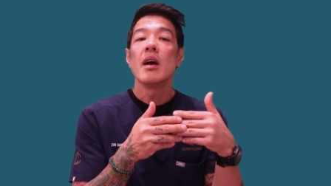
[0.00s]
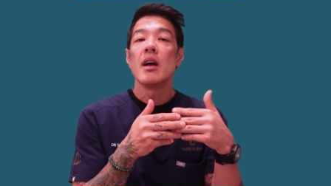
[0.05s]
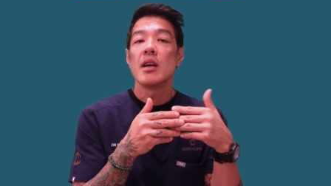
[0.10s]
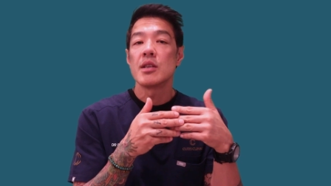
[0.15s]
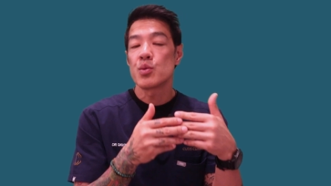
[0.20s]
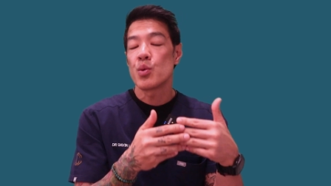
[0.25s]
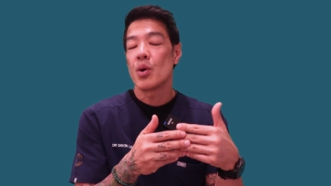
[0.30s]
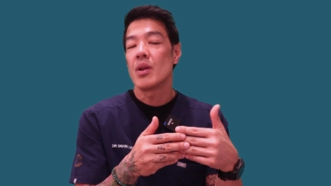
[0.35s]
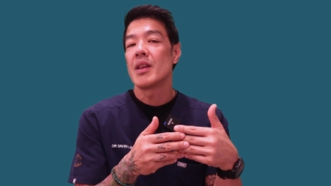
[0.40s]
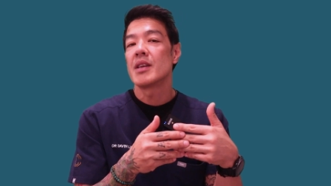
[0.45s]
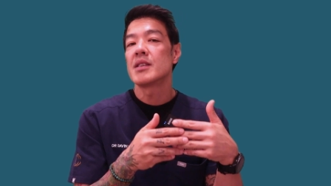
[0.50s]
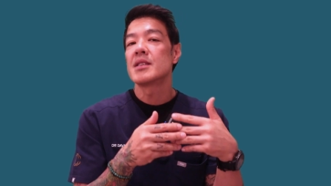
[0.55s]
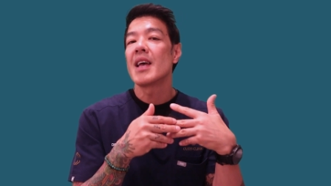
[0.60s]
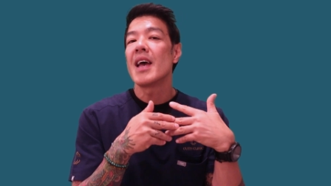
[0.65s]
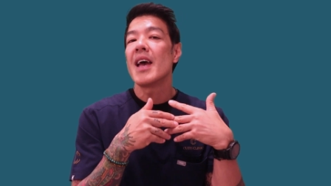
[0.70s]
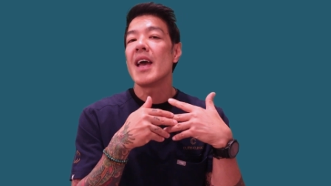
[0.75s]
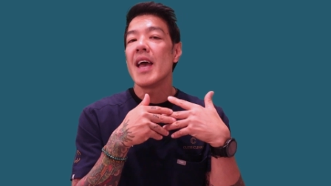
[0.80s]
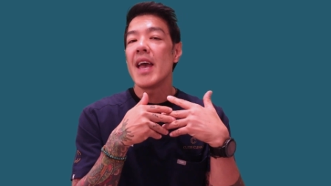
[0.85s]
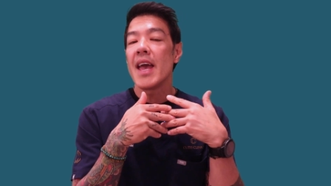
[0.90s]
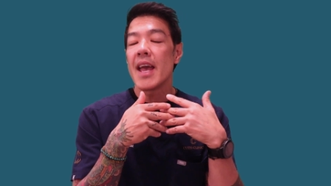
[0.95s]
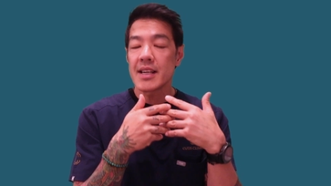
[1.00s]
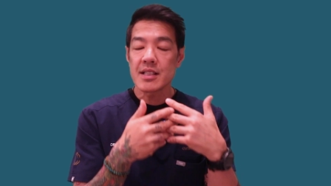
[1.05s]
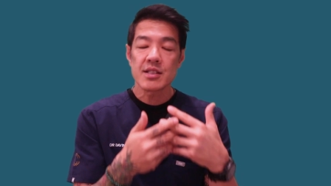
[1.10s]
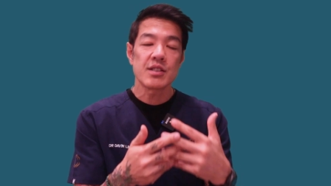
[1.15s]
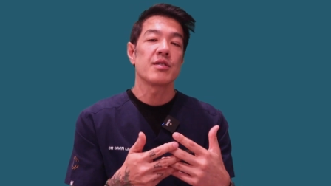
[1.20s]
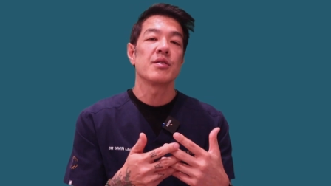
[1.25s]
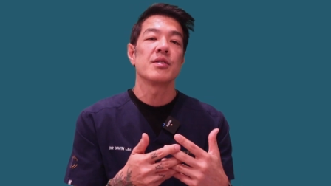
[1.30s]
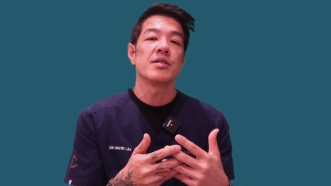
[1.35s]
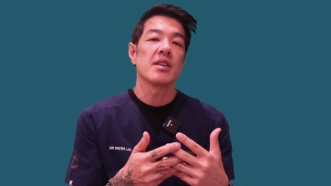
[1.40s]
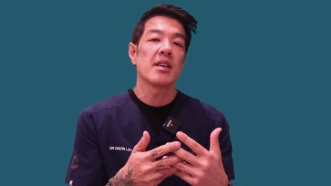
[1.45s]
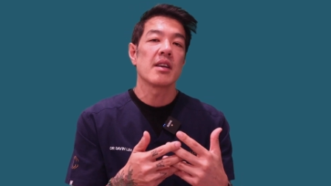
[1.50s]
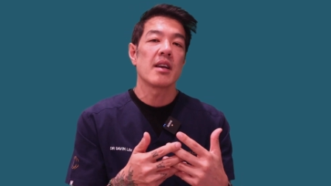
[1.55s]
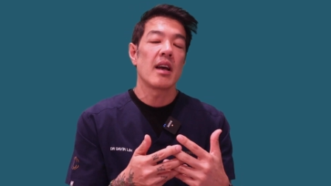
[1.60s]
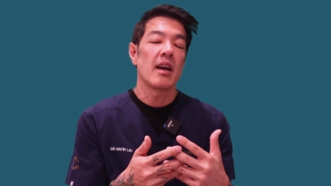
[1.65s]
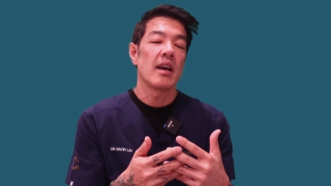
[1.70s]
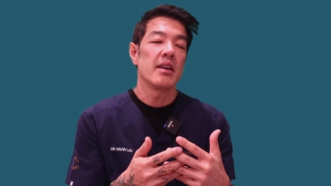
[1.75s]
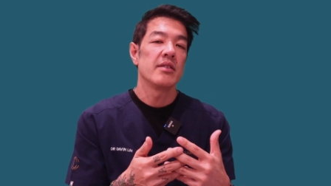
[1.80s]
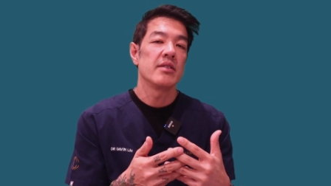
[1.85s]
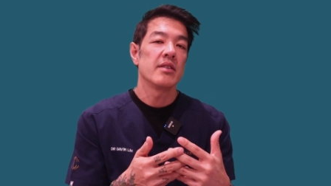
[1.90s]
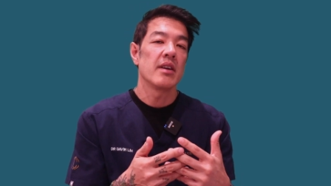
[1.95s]
as well as extrinsic
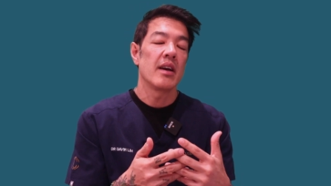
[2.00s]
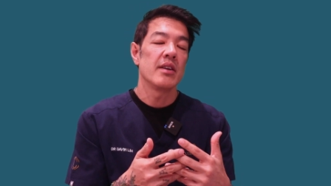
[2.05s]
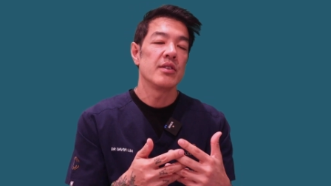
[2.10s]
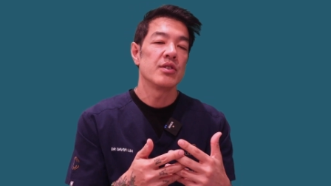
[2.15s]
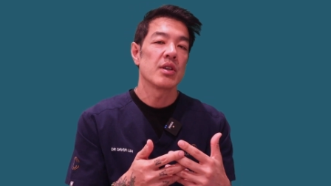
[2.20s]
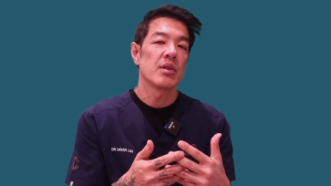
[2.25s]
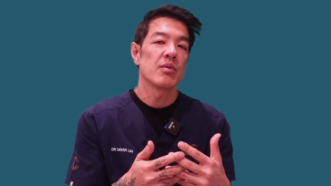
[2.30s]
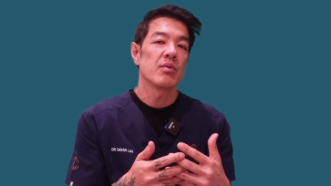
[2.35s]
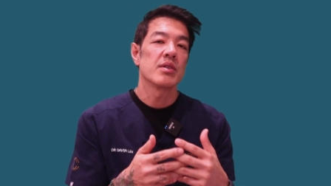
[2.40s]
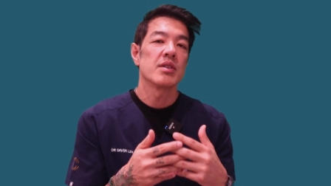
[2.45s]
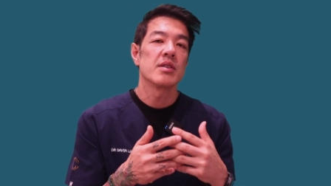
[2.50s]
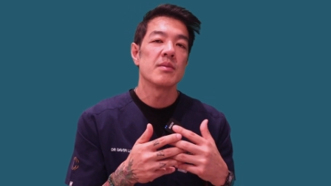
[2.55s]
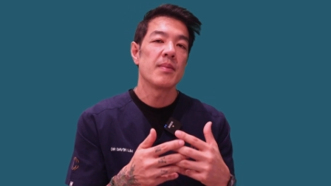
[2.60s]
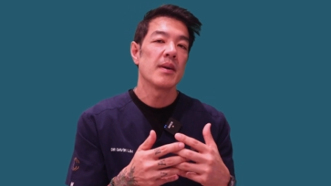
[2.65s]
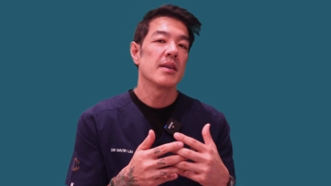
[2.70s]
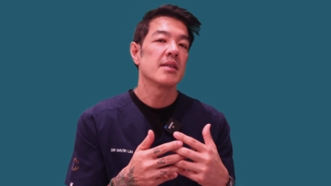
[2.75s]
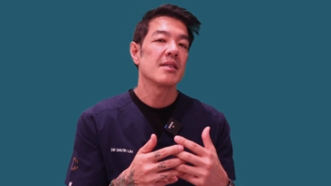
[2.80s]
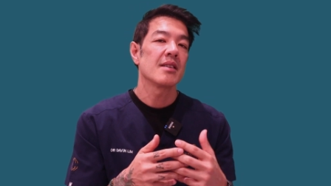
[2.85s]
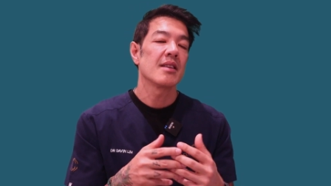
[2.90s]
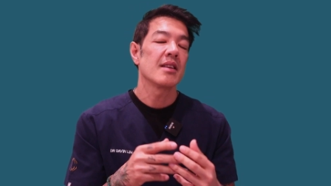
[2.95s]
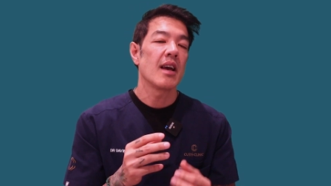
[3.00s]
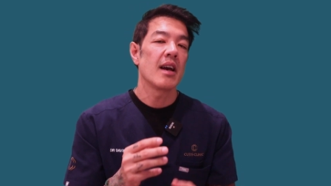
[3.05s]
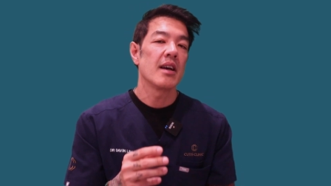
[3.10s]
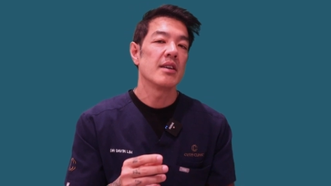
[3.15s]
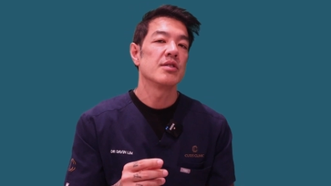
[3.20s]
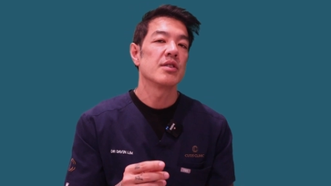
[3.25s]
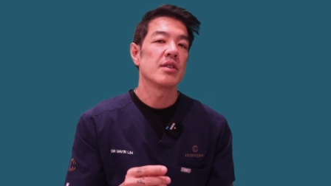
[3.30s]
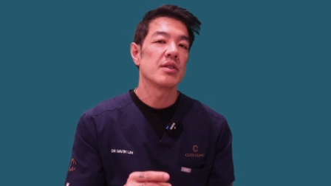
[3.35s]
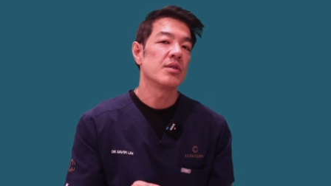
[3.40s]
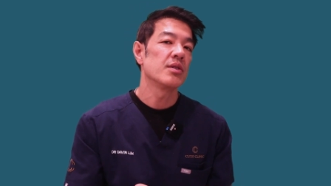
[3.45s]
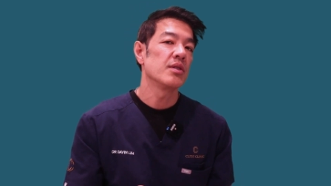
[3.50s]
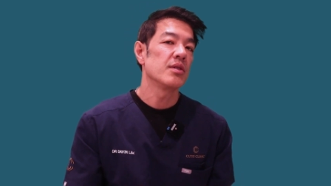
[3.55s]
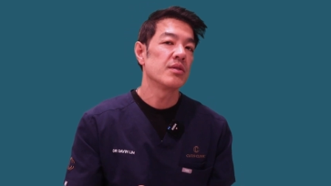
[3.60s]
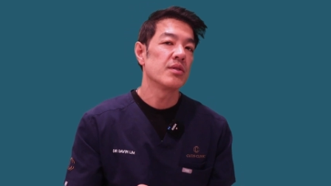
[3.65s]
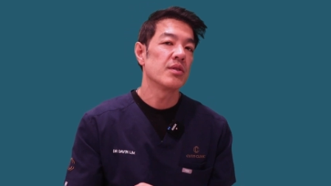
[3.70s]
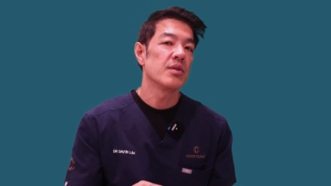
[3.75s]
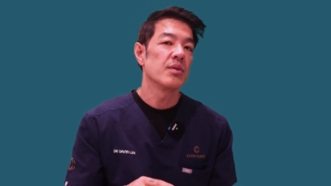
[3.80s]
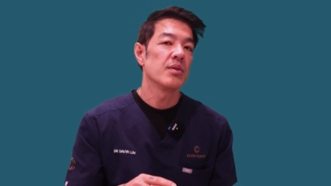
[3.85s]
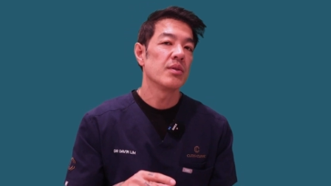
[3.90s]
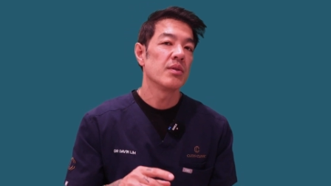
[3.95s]
aging, which is basically aging due
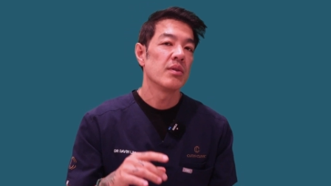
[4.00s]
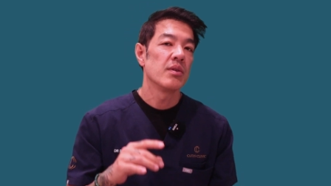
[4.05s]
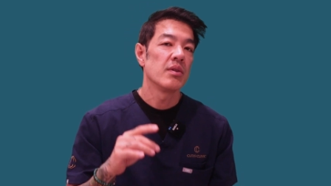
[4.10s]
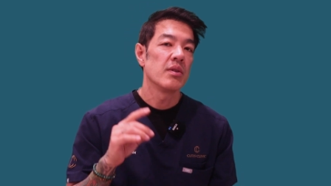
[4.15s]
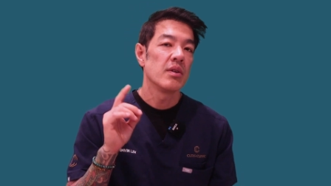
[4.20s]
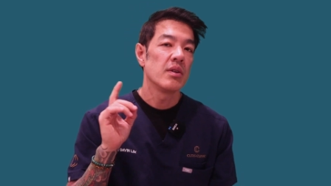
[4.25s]
to